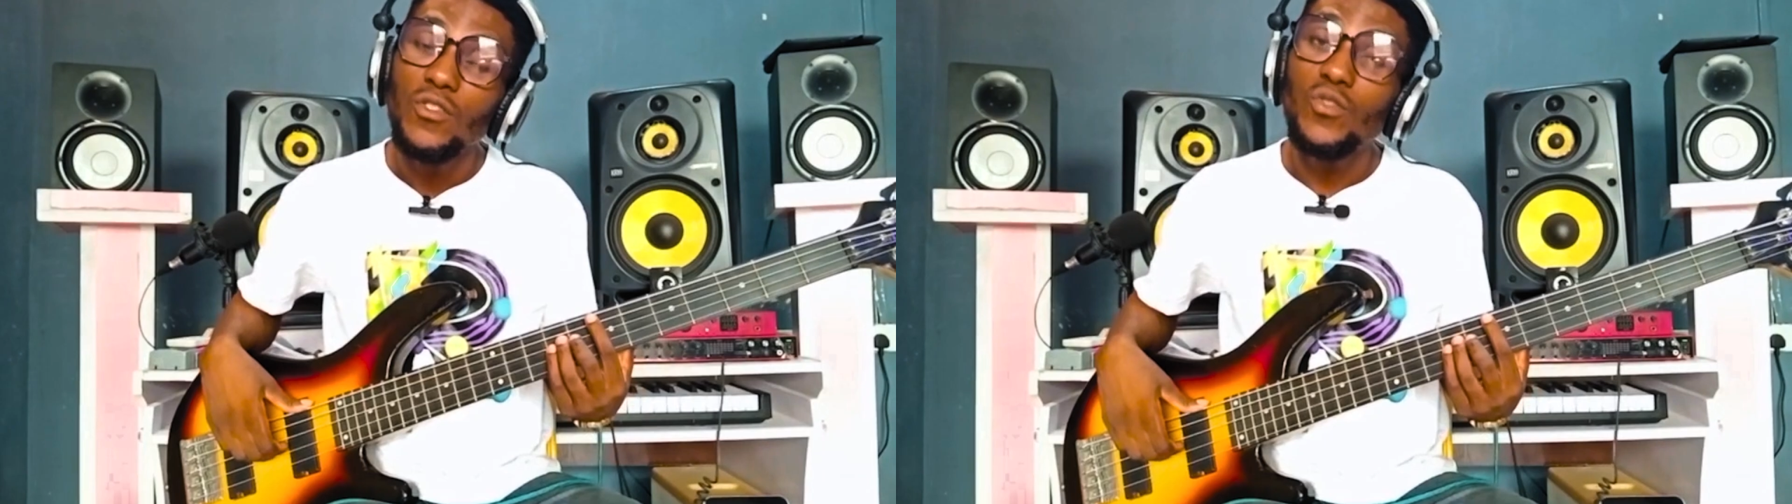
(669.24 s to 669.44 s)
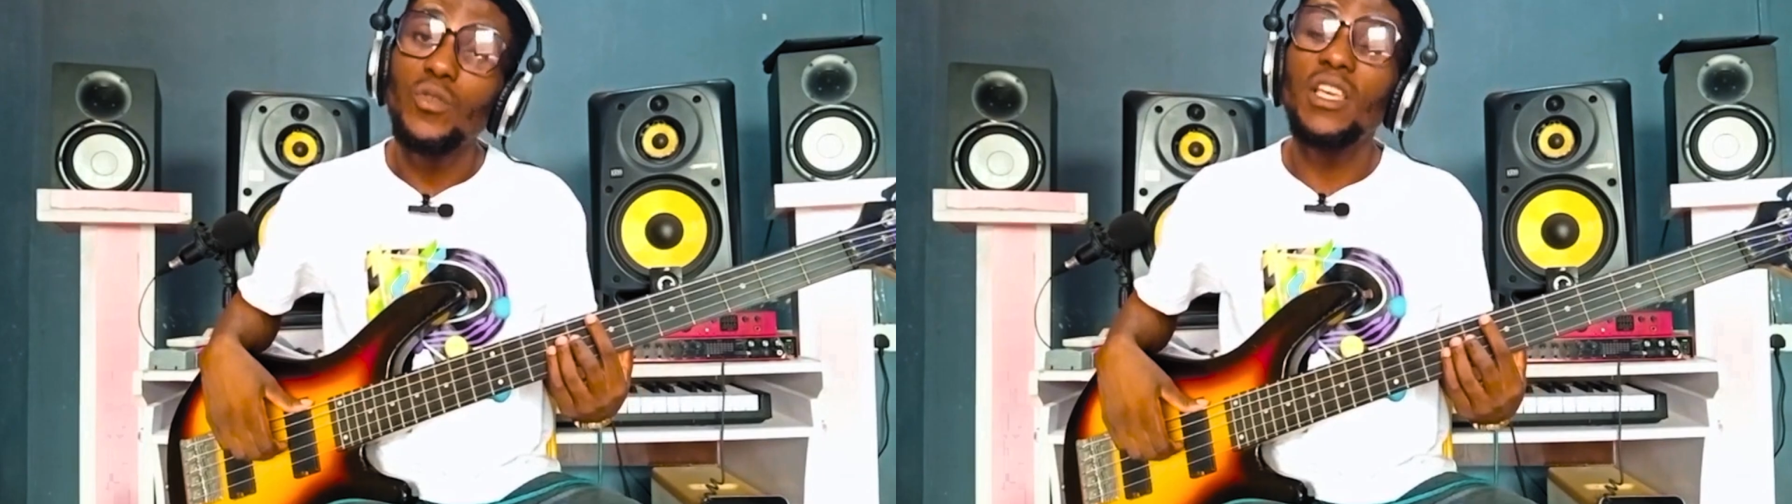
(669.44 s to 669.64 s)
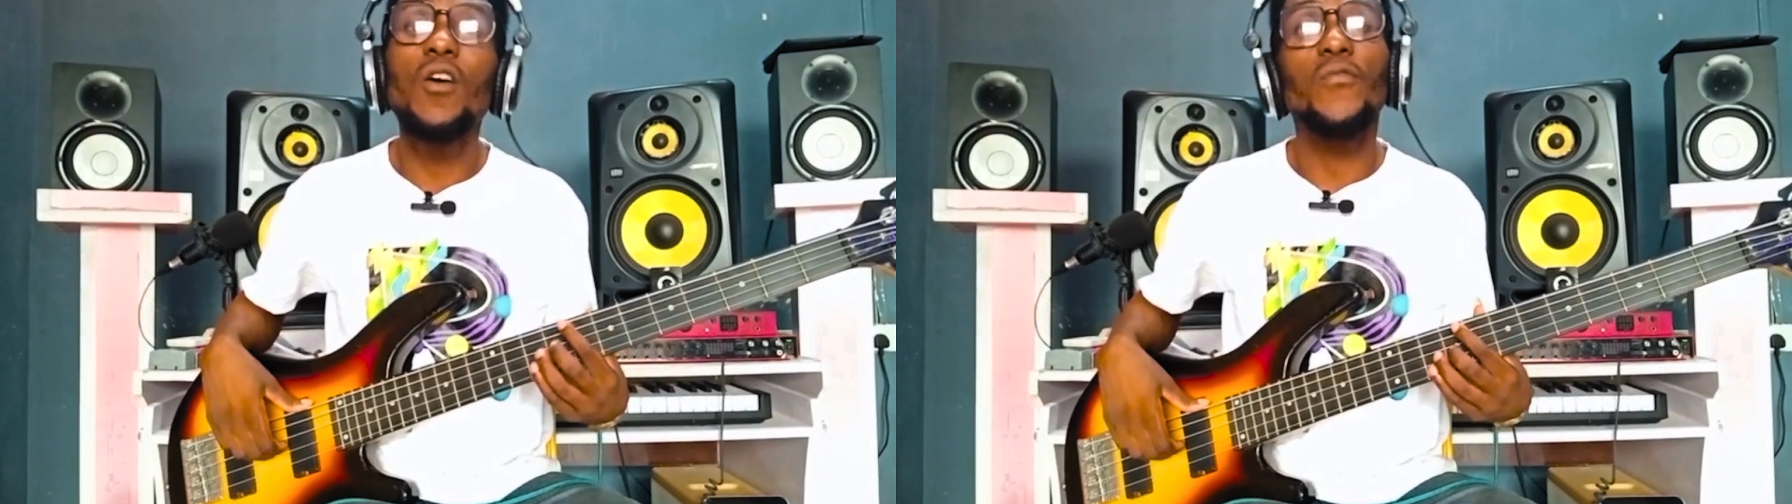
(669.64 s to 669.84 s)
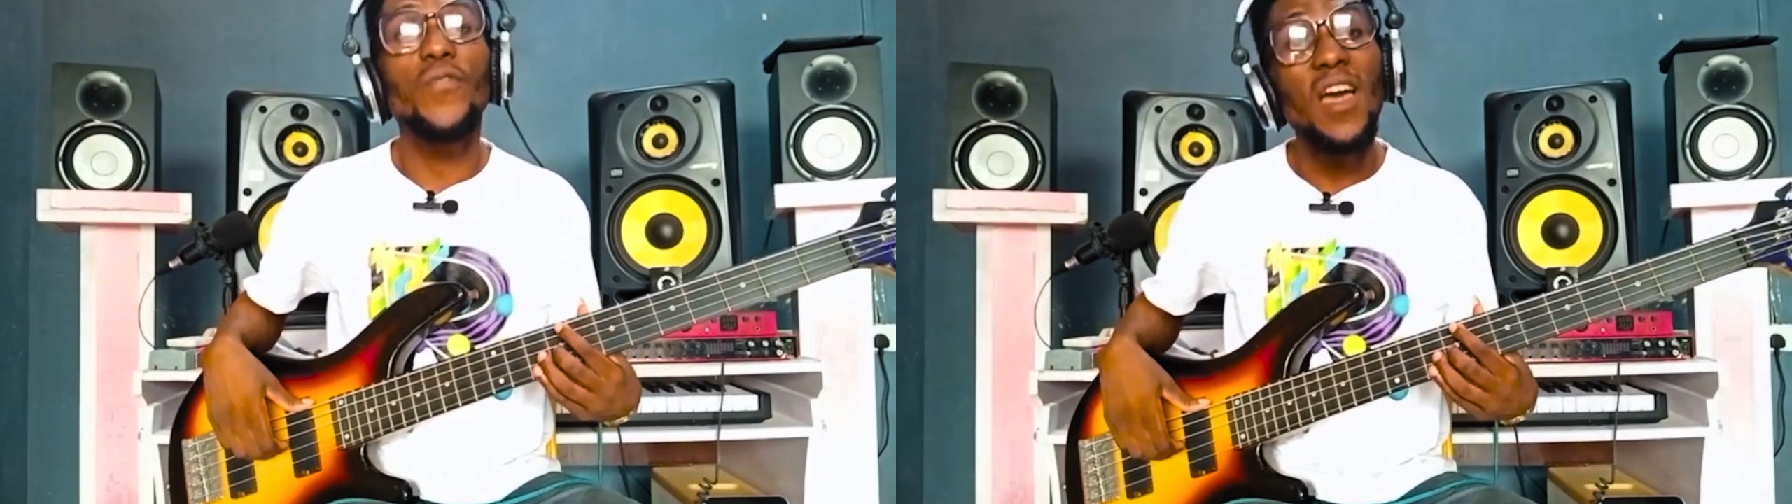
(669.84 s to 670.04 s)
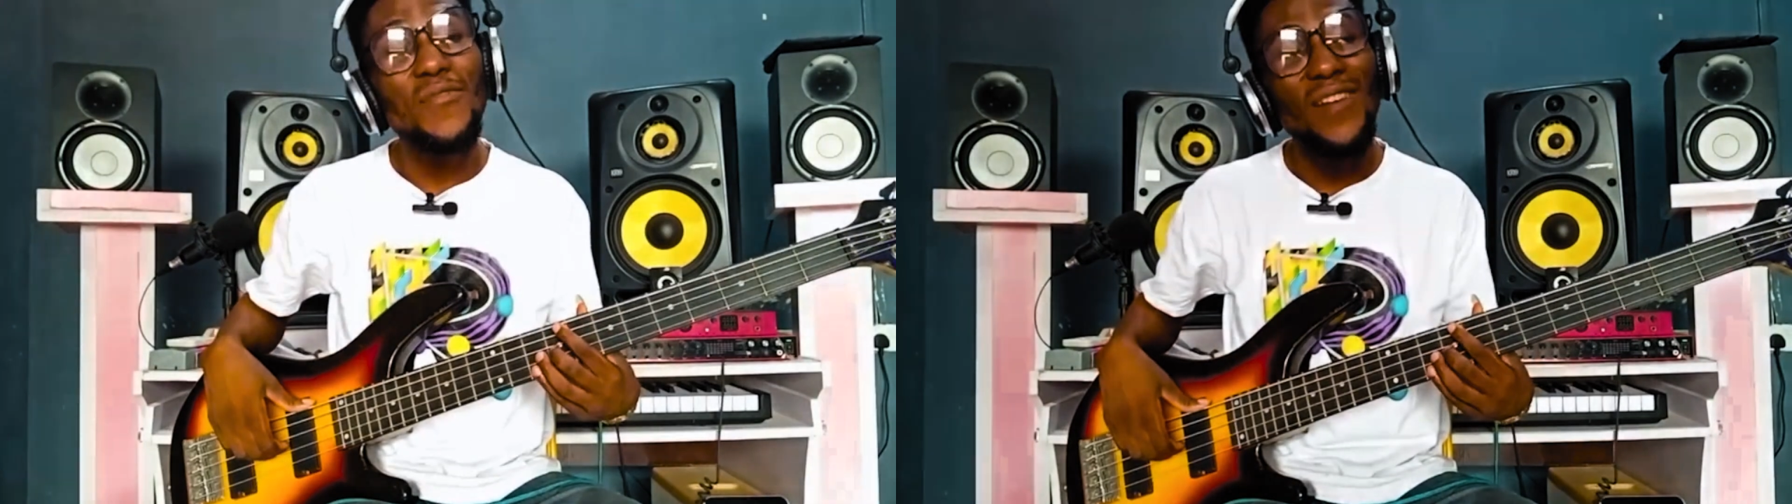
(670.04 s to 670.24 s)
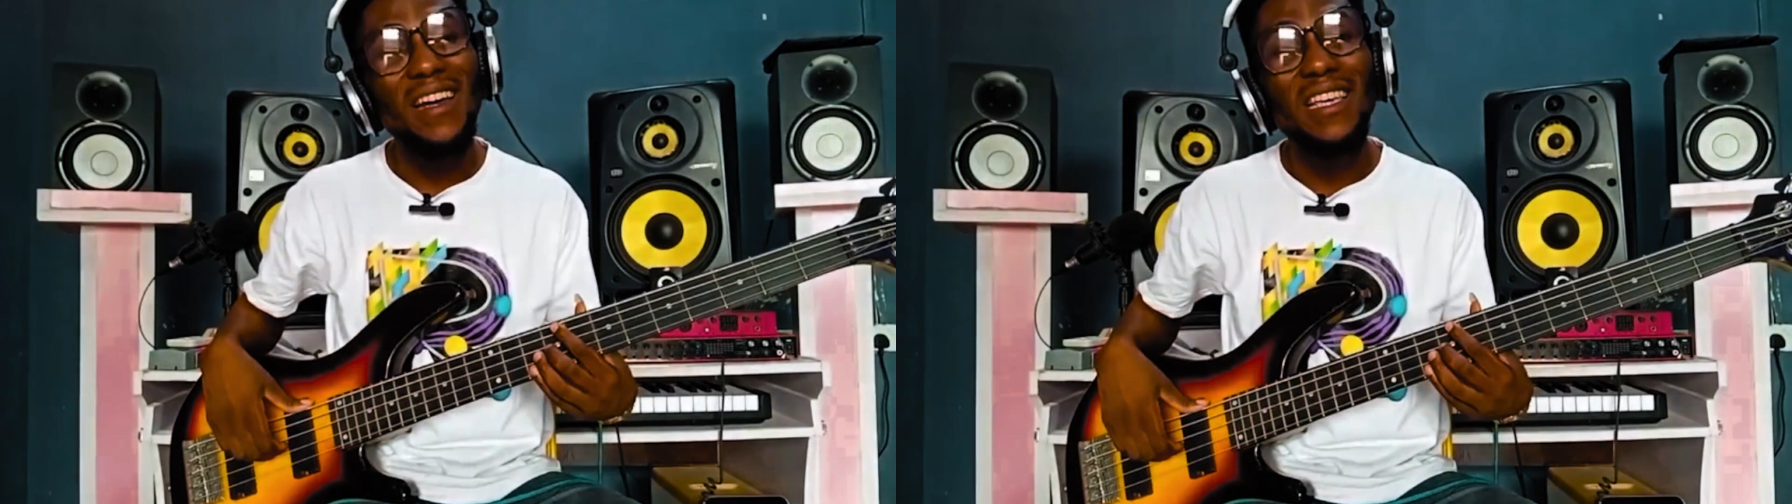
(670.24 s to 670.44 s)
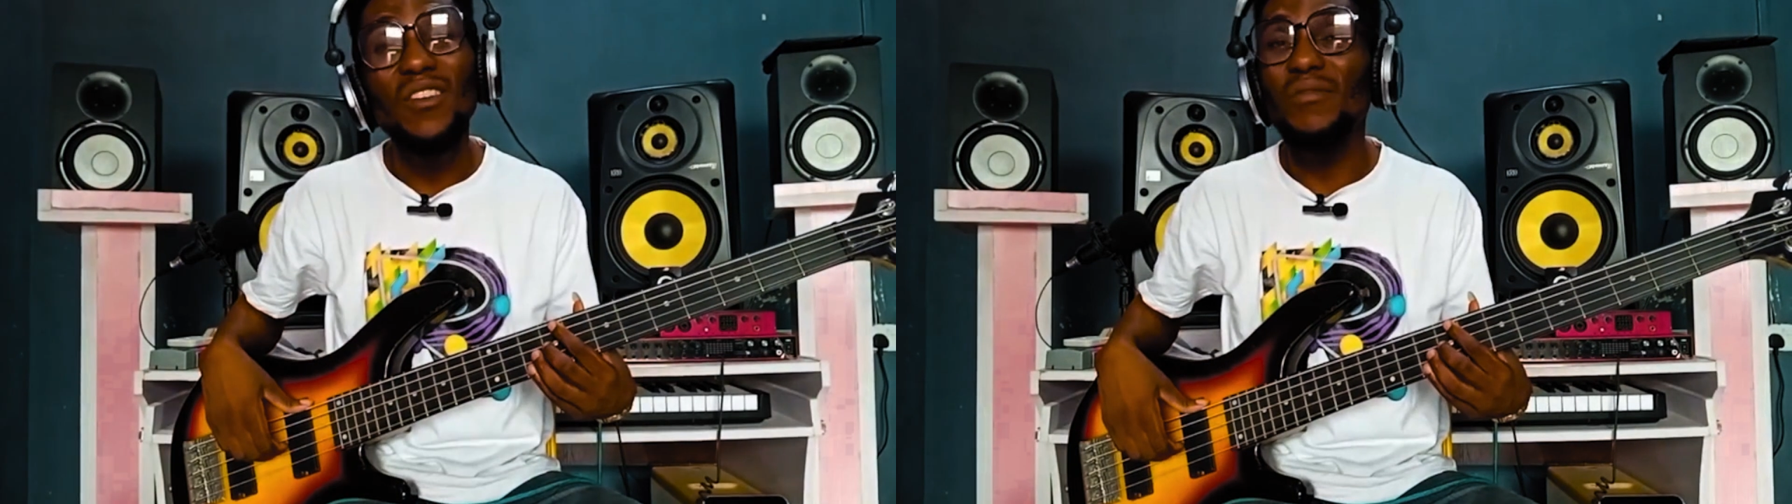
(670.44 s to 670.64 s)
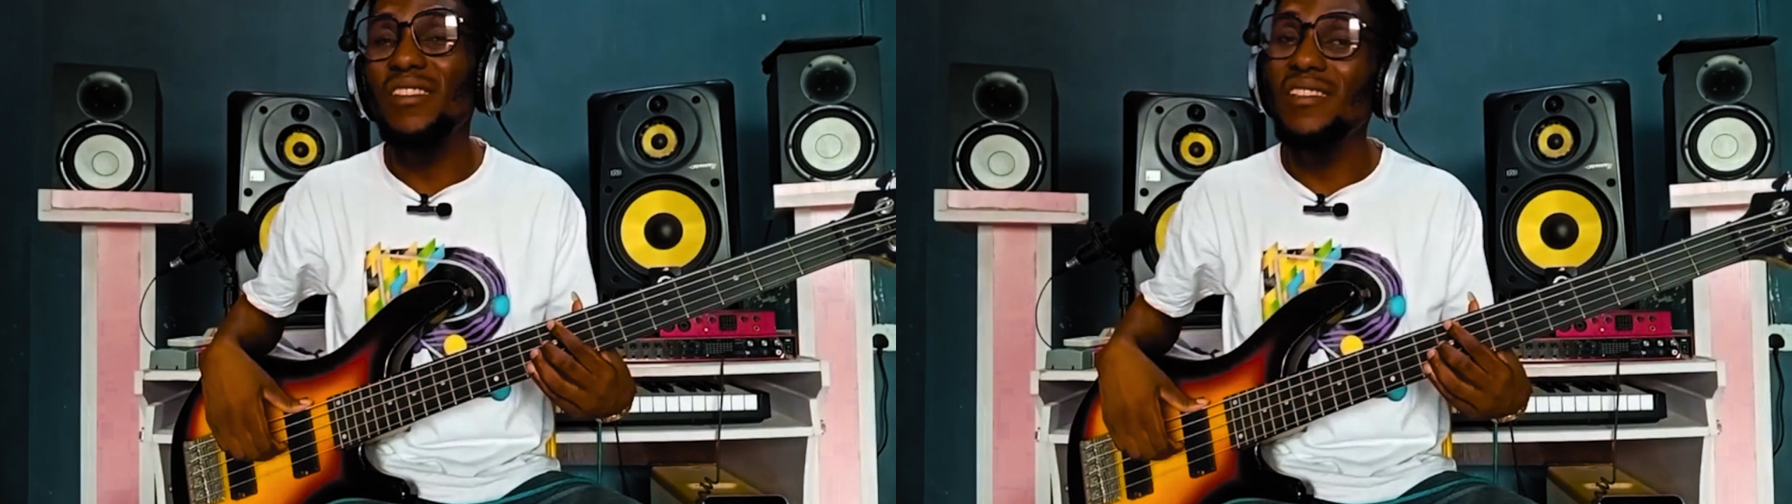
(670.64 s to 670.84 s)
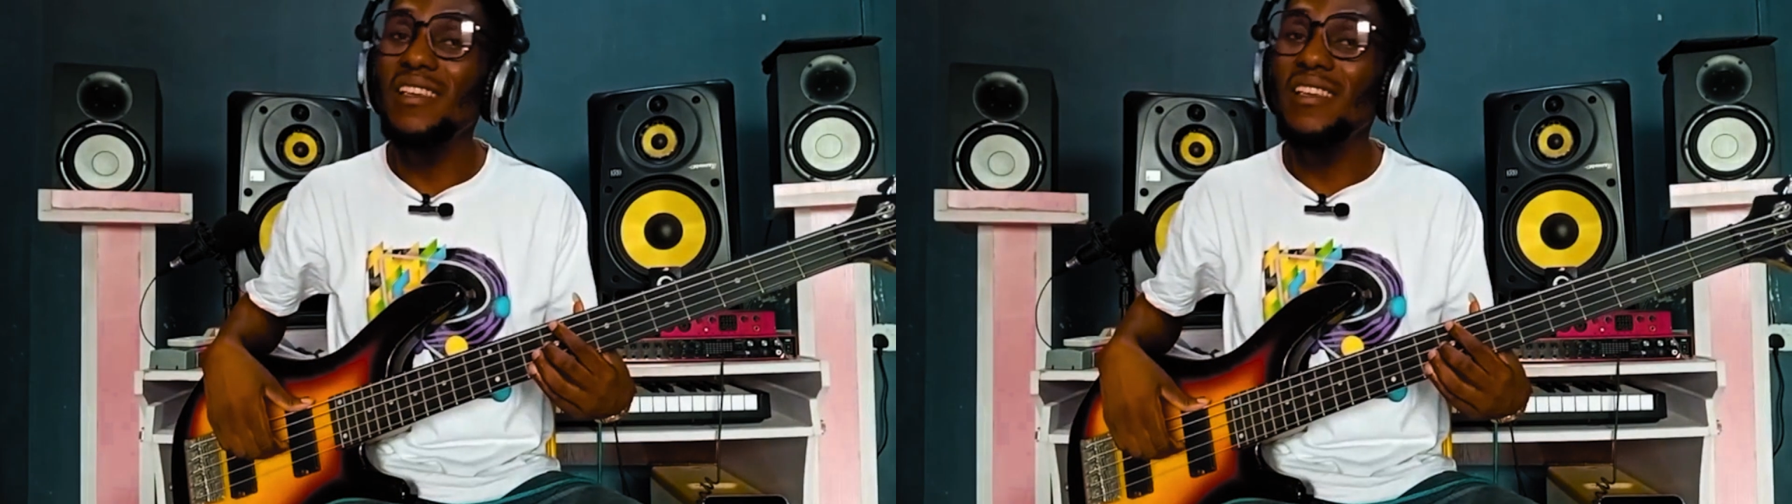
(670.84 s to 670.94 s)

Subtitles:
the key of F and the key of C